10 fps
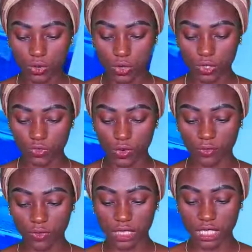growth
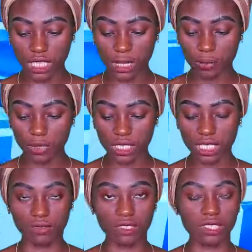from
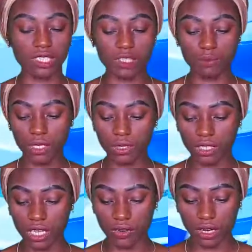49.76
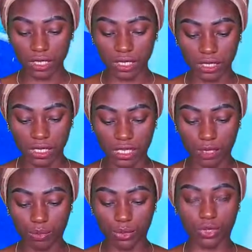billion naira in the
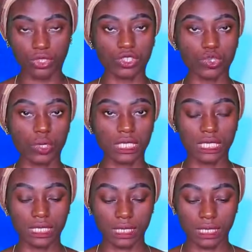same period in
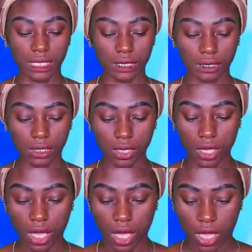2019.
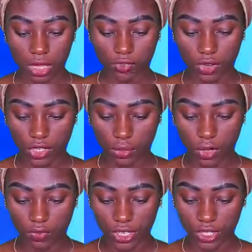The volume
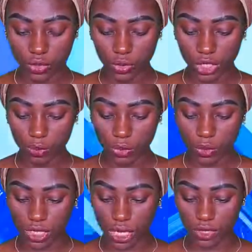of electronic
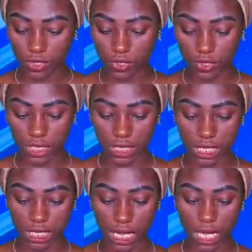bills, according to the
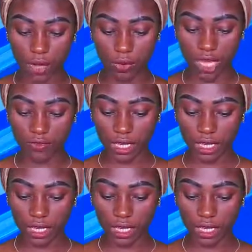data, however,